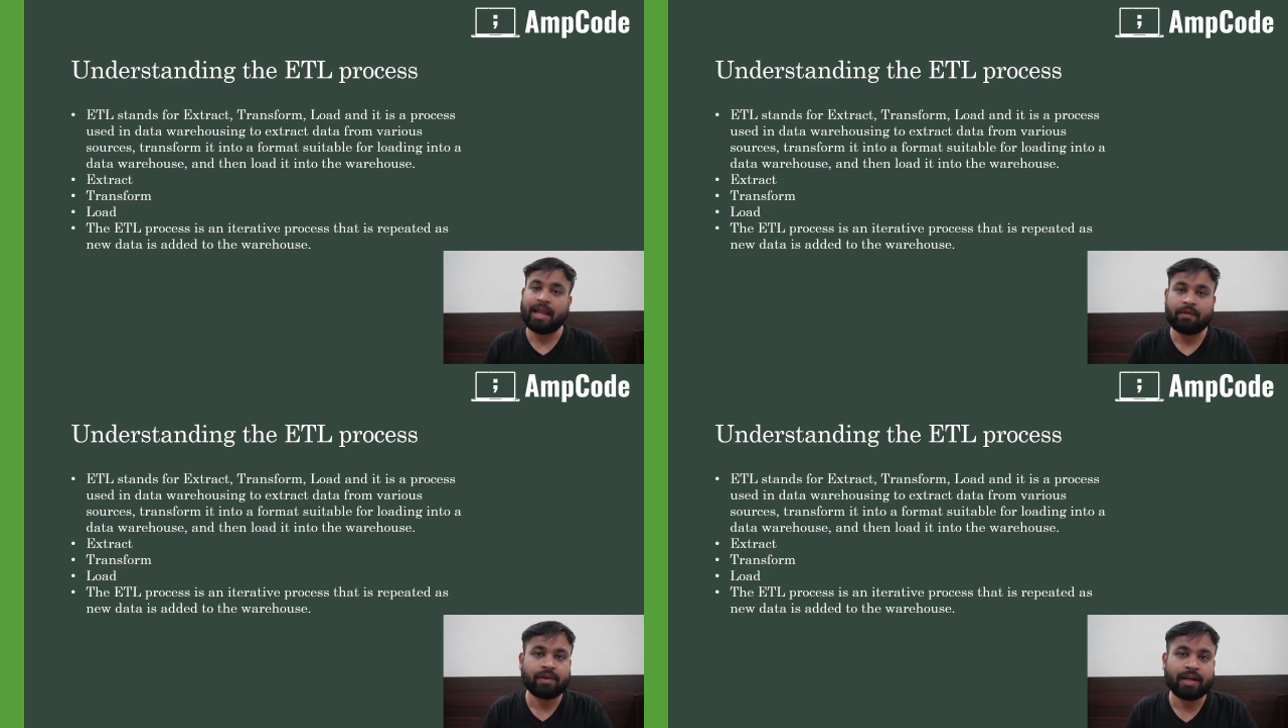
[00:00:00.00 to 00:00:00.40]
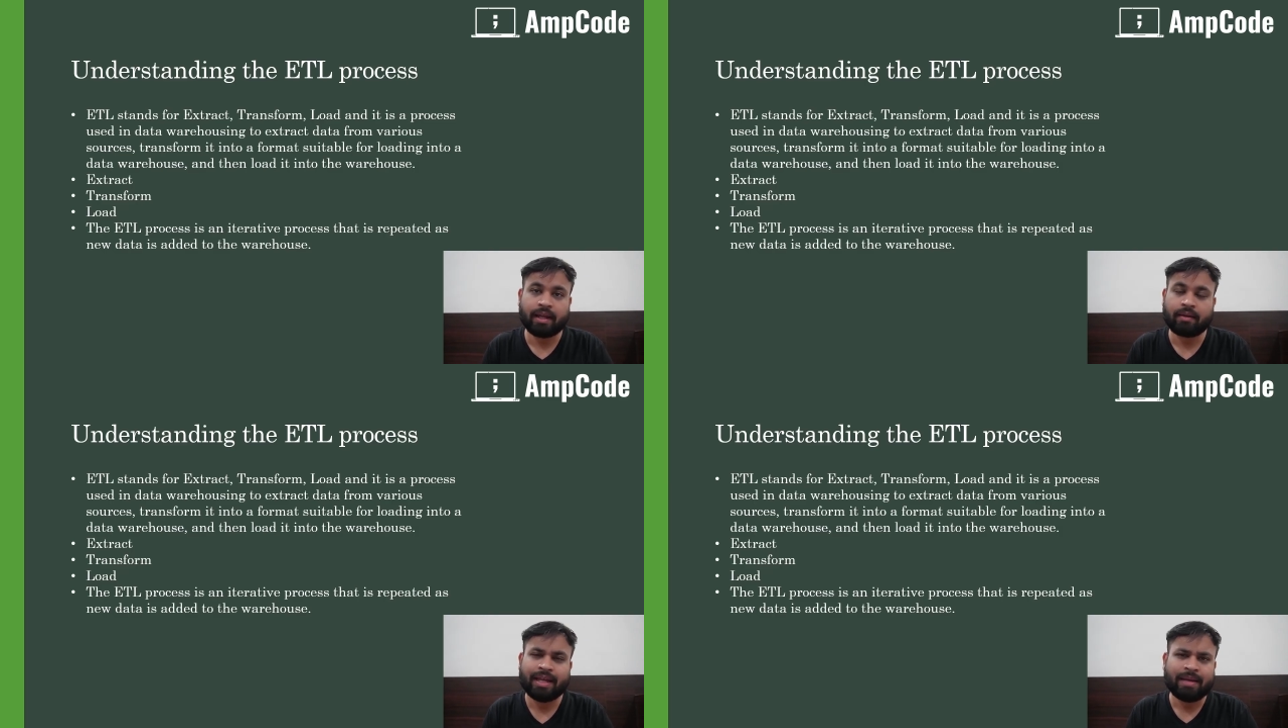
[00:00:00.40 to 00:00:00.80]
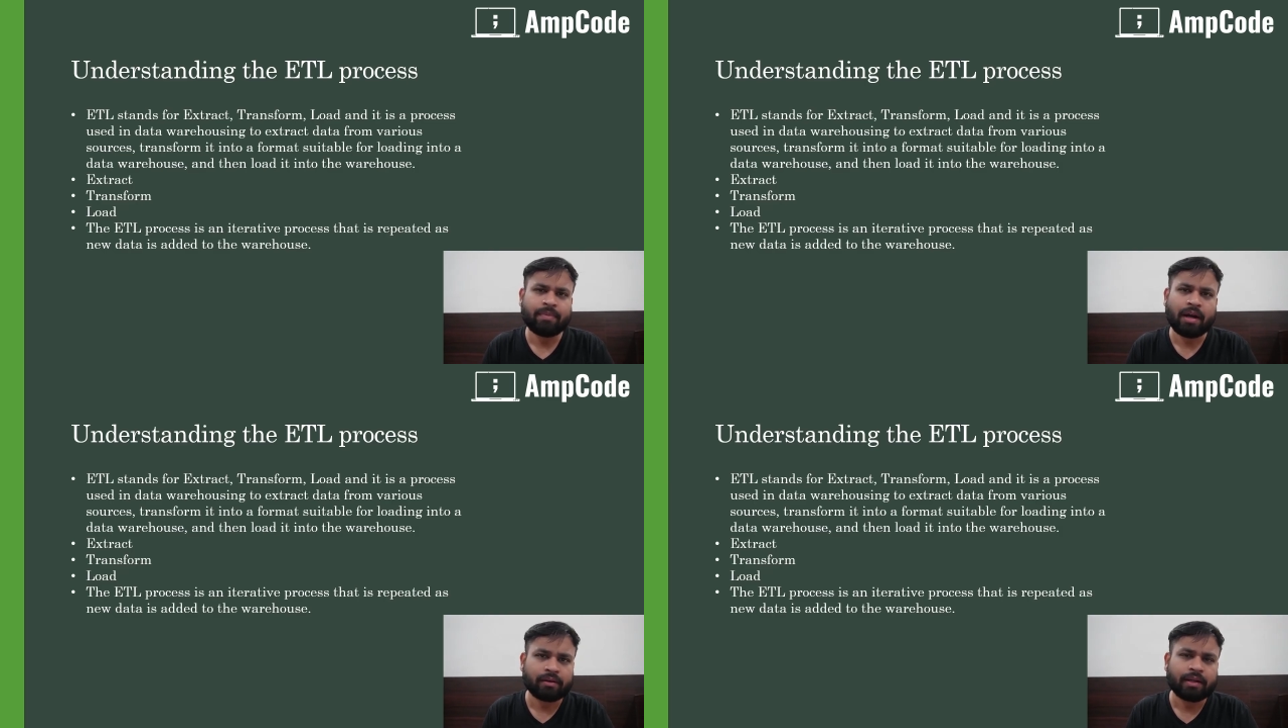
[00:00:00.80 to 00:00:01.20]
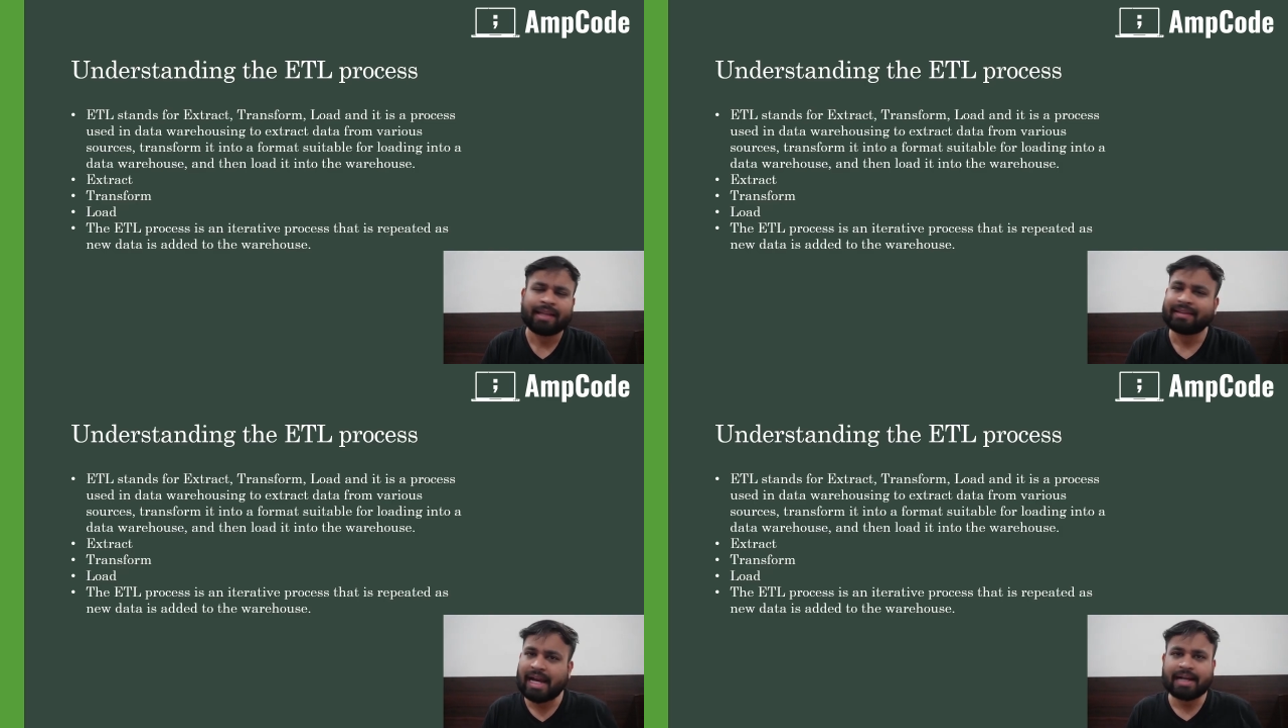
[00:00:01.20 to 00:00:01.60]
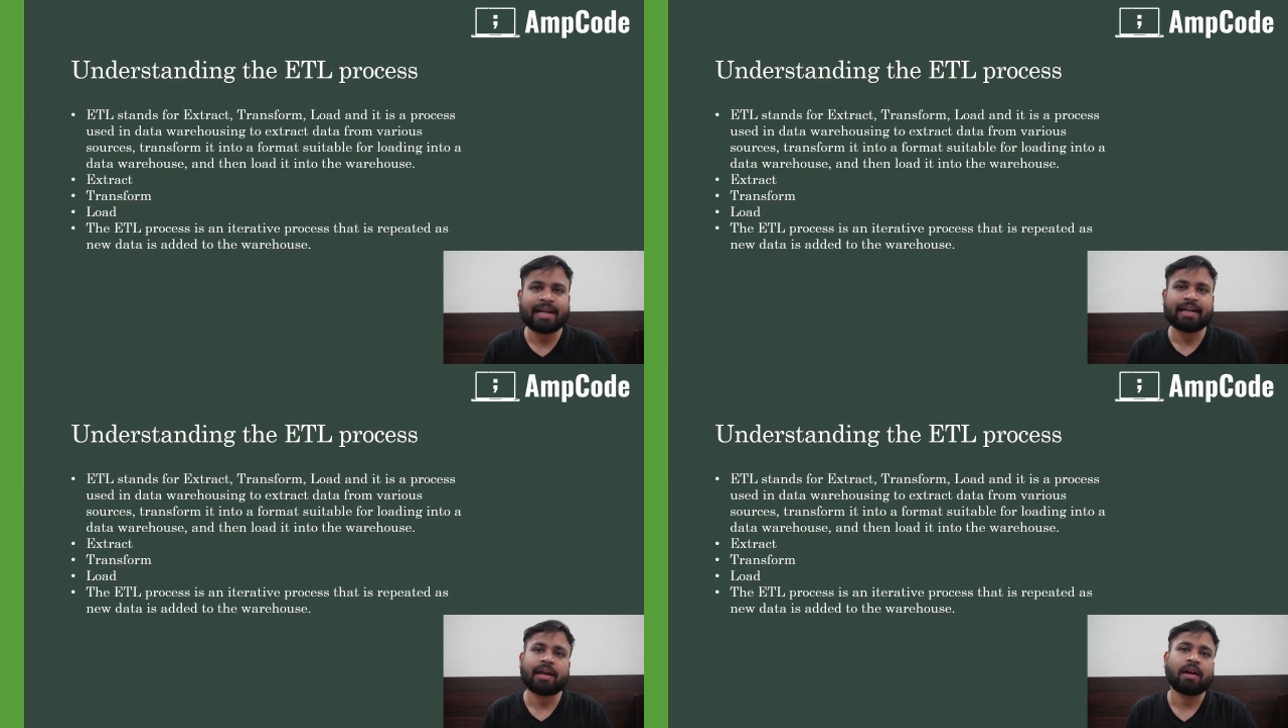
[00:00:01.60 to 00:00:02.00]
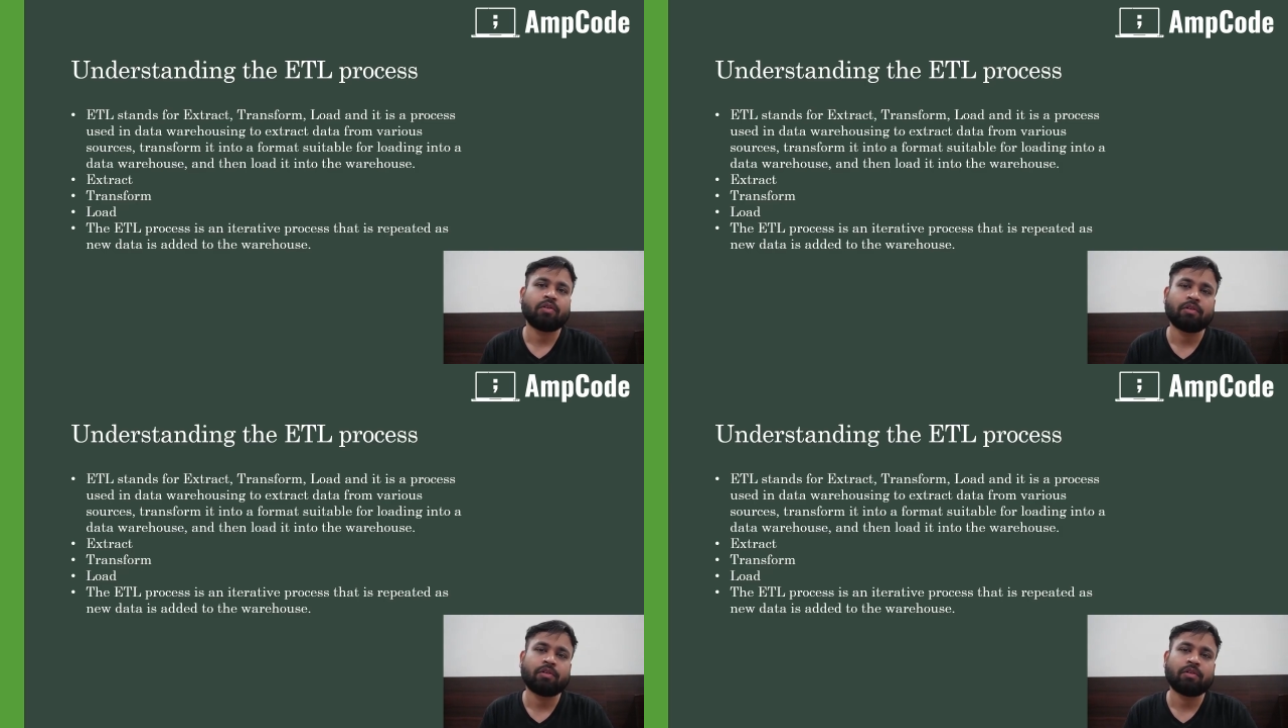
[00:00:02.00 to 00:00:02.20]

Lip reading: every day, but that data could